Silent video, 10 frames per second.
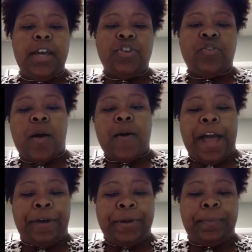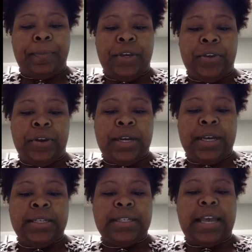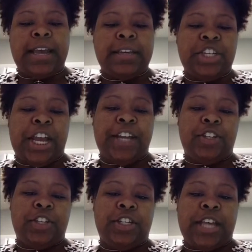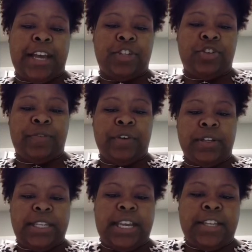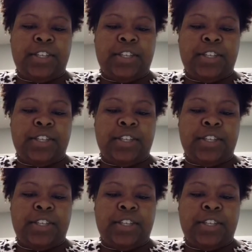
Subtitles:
draw out impurities, and change the texture of your skin.